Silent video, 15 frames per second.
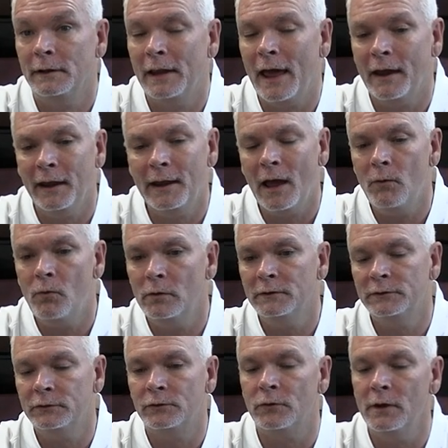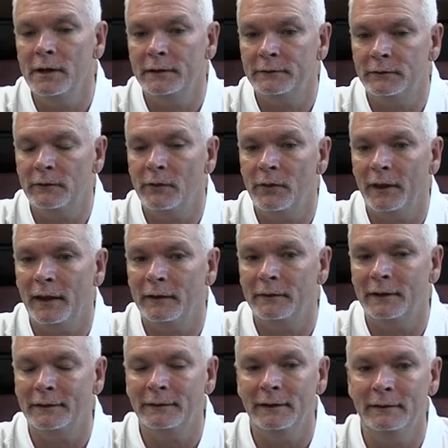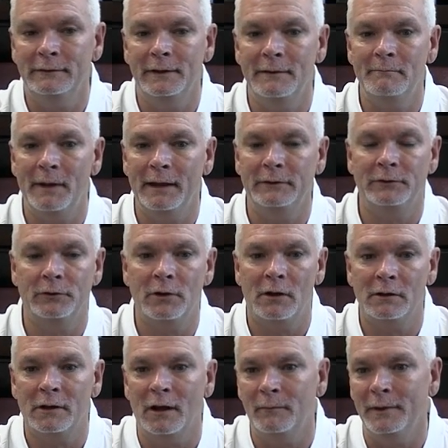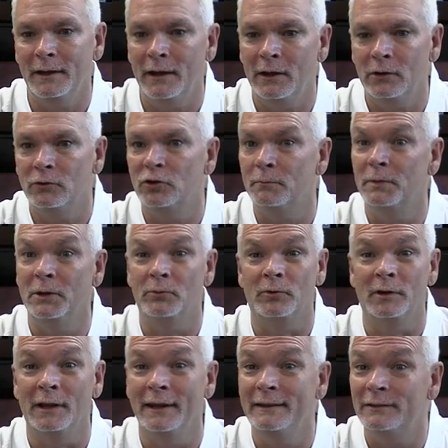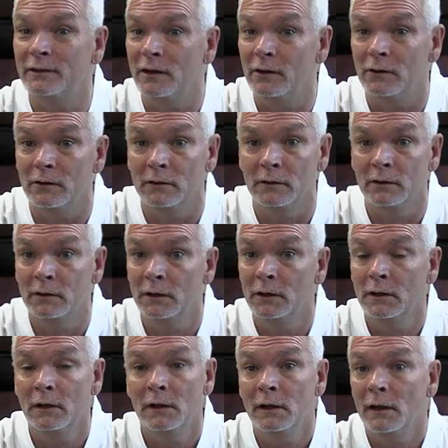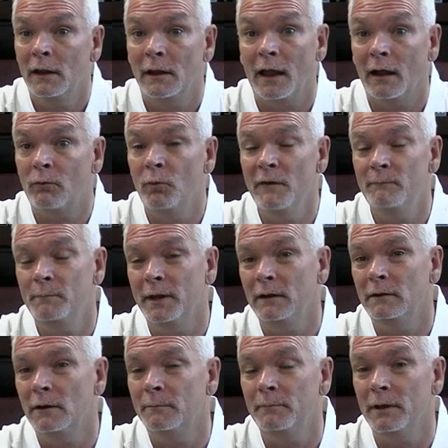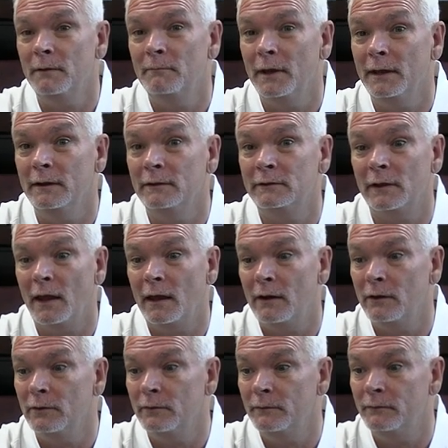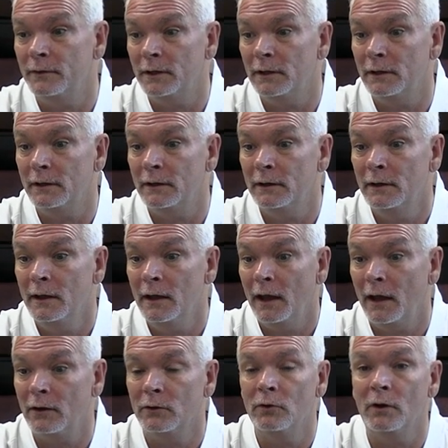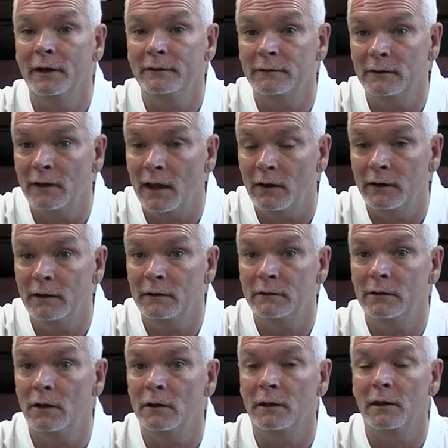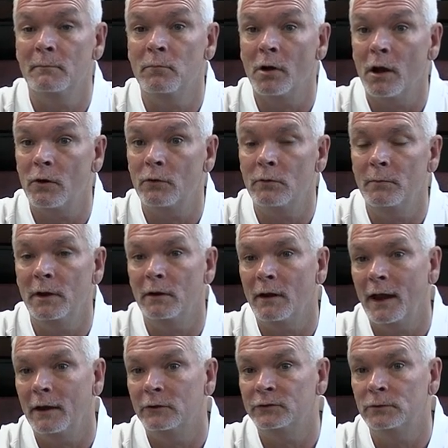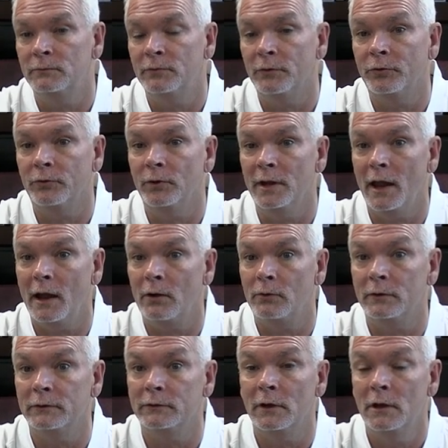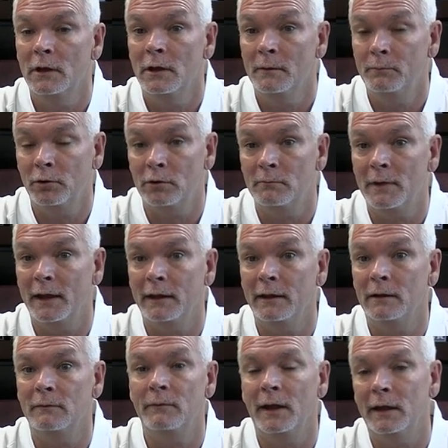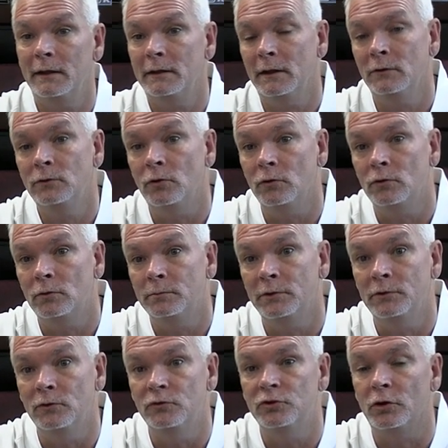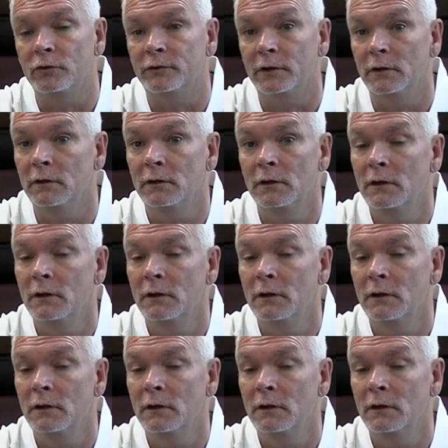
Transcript: And I, and I want to stress that, that these inmates are not coming here to be released here. Like we've picked up inmates out of uh, out of Grayson County, Kentucky, brought them here, housed them for three hours, put them back in a van, and took them to New Jersey.